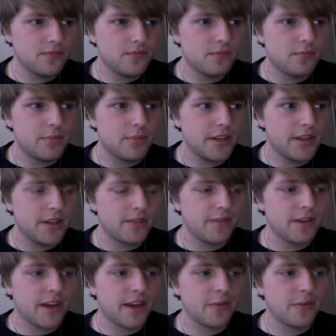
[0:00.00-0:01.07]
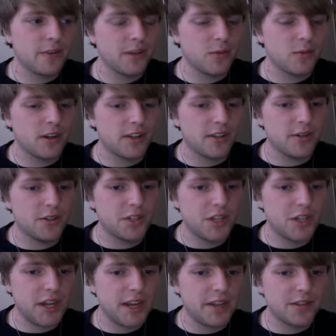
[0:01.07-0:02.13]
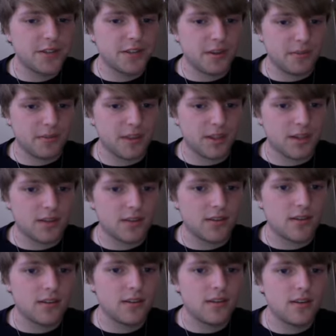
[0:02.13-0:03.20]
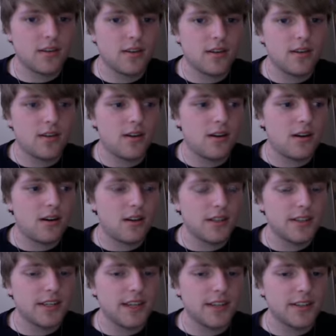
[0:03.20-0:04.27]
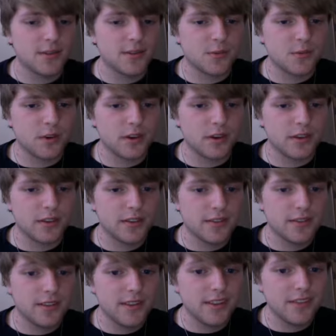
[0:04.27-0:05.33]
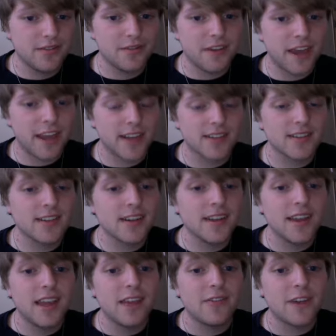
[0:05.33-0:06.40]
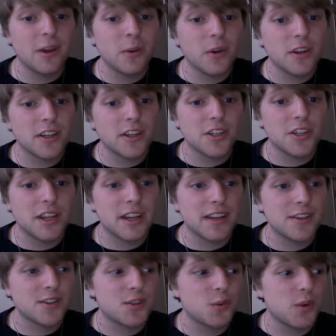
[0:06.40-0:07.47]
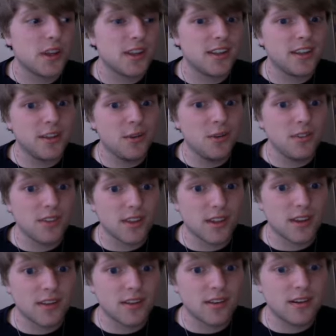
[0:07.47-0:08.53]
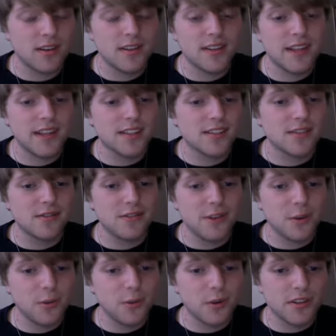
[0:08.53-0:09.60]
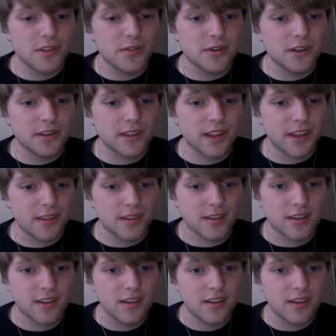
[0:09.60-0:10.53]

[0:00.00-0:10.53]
but if I really wanted to change something, all it takes is a word. In fact, if I wanted to change the way that you think, all it takes is a few words strung together.